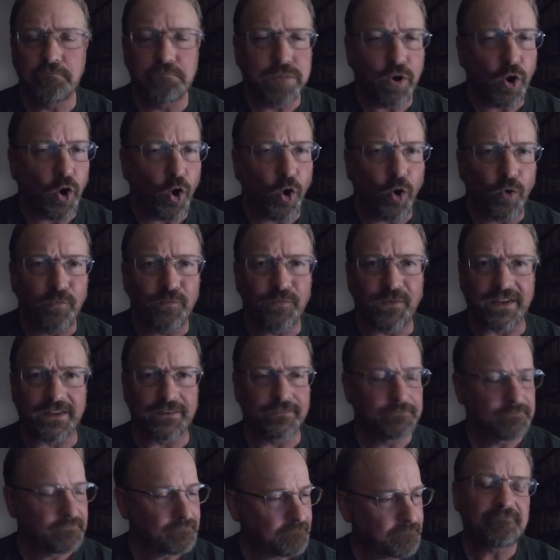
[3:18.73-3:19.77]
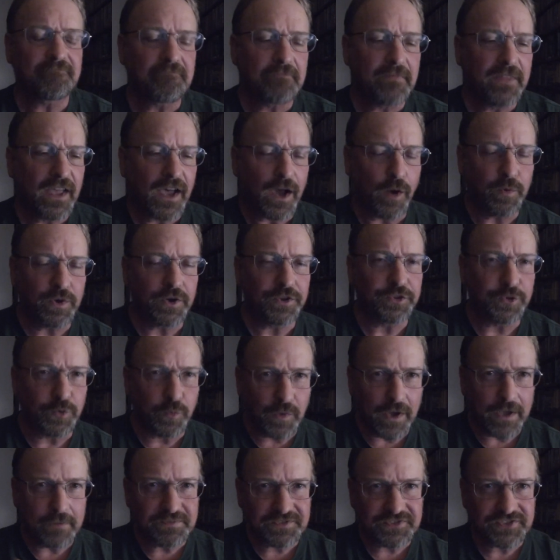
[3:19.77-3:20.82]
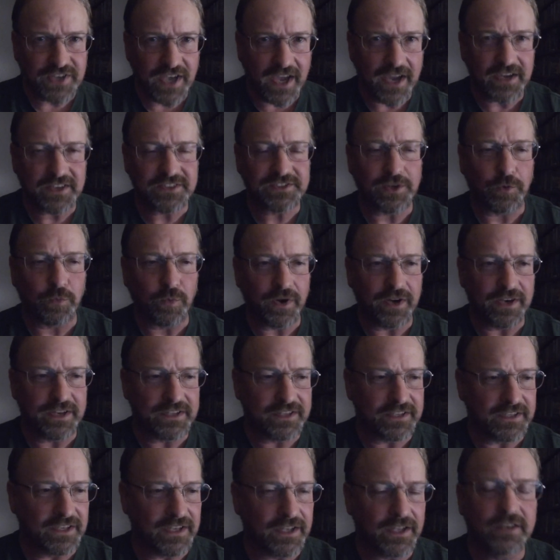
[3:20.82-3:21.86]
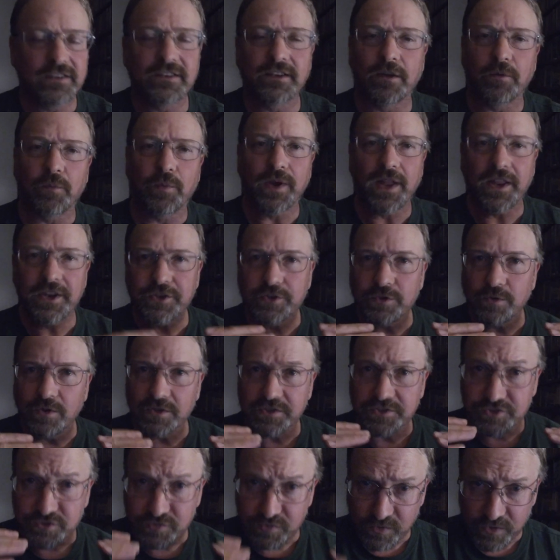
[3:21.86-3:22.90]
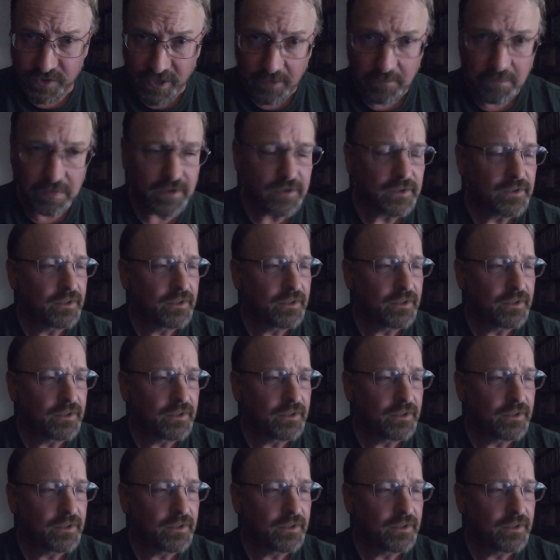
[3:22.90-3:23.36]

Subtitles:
Perfect. I went on their website because I wanted to get, you know, when I do a trip,